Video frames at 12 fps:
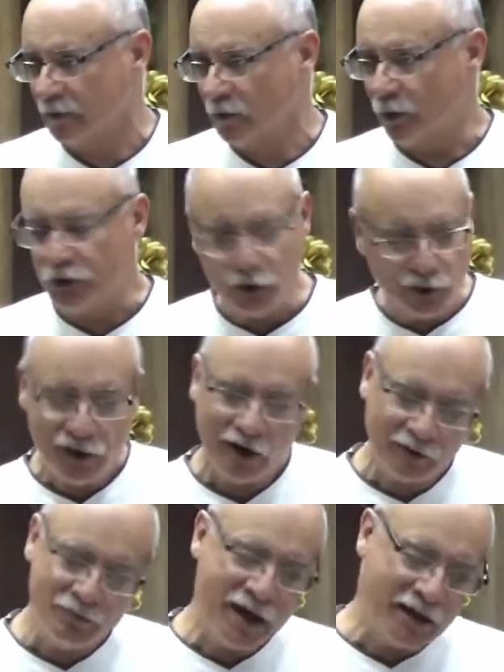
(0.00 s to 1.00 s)
Well, you
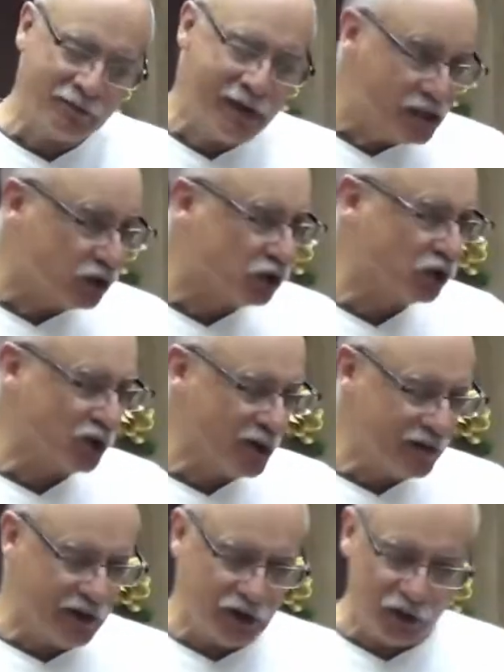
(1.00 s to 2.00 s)
young men, make
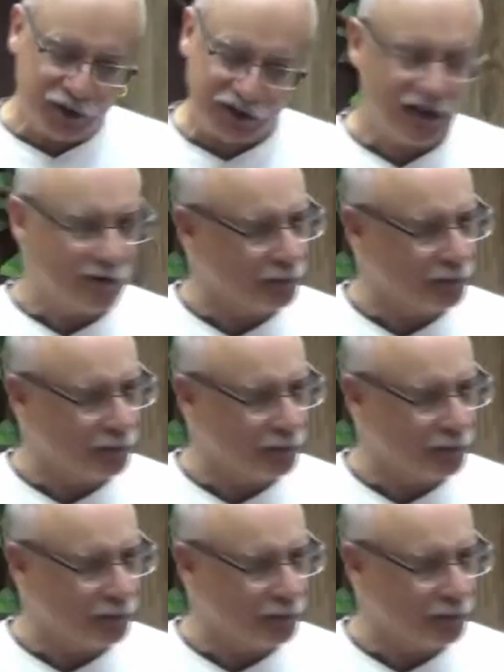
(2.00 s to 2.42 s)
sure that you set a